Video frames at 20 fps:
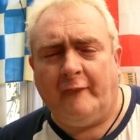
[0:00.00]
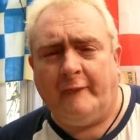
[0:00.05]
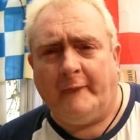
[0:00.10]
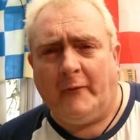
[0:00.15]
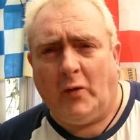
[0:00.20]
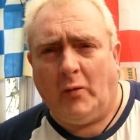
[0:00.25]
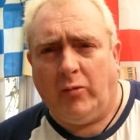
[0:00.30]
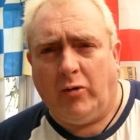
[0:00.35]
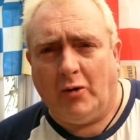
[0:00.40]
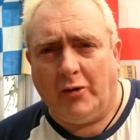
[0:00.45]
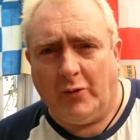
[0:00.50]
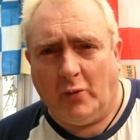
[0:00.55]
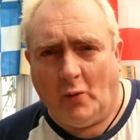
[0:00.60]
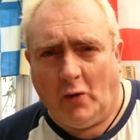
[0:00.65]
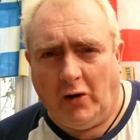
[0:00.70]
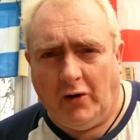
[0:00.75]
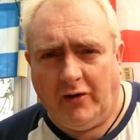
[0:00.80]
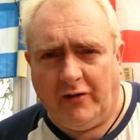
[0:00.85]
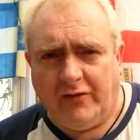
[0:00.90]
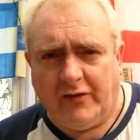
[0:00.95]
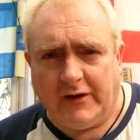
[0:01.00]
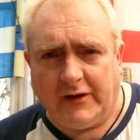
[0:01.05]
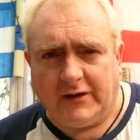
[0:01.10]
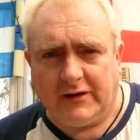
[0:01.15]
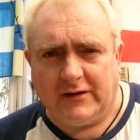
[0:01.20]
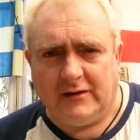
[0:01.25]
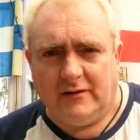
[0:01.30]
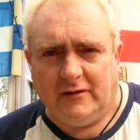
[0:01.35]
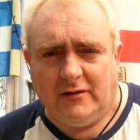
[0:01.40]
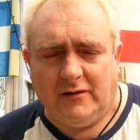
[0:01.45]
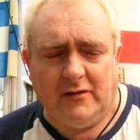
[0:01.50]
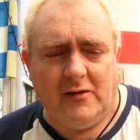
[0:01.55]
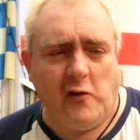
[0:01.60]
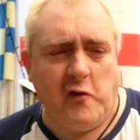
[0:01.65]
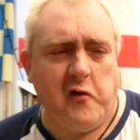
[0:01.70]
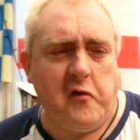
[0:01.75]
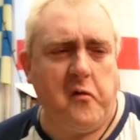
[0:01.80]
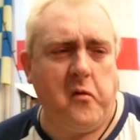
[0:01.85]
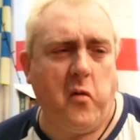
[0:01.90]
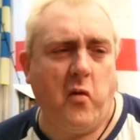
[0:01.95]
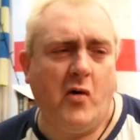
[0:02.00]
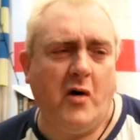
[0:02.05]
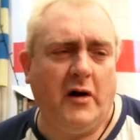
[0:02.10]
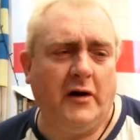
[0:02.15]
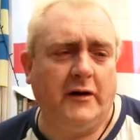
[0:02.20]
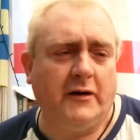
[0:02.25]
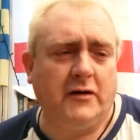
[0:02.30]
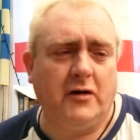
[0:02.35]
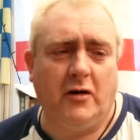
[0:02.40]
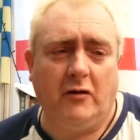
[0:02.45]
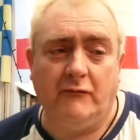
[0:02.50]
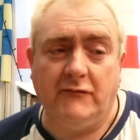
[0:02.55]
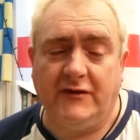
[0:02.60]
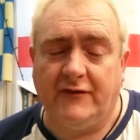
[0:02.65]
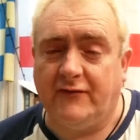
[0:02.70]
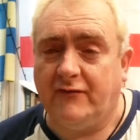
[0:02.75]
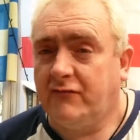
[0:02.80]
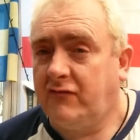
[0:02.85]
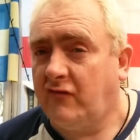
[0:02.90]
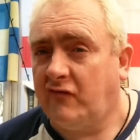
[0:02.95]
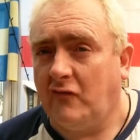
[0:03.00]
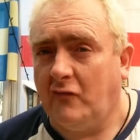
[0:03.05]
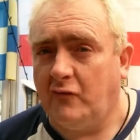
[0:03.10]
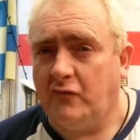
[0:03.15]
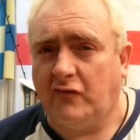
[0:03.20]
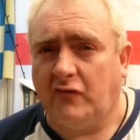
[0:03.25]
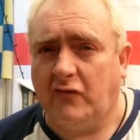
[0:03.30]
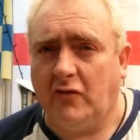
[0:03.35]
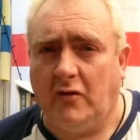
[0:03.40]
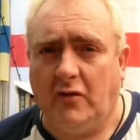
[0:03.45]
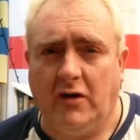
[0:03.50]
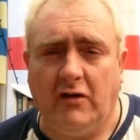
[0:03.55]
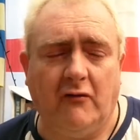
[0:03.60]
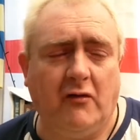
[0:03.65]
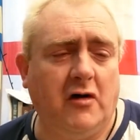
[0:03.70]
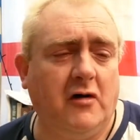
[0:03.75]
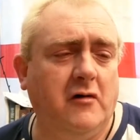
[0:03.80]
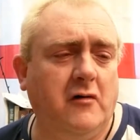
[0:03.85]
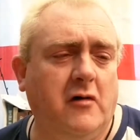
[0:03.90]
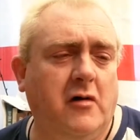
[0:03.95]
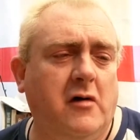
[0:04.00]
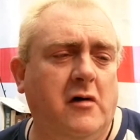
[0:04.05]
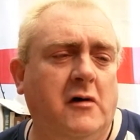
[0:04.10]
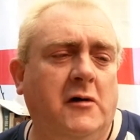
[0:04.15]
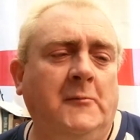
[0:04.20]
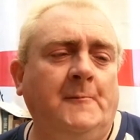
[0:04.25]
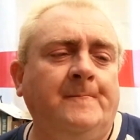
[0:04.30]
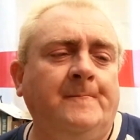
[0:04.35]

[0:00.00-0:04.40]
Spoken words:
4.1, I think, and I got my sums totally wrong.